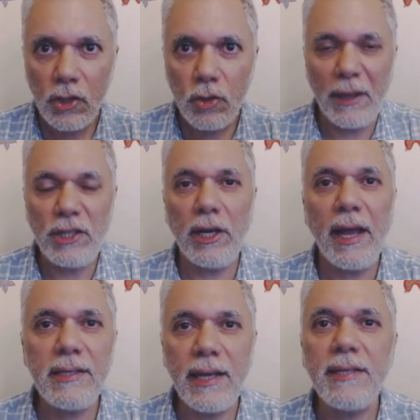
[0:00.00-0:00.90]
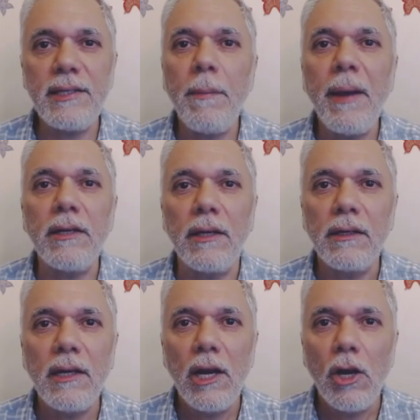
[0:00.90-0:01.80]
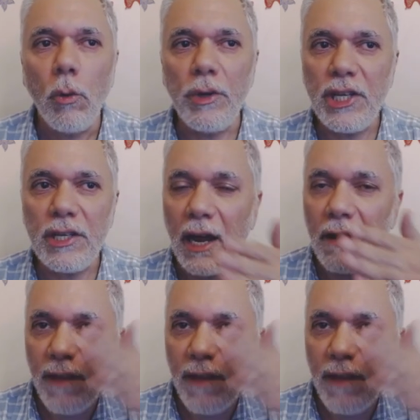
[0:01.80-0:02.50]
specialized estimator, which is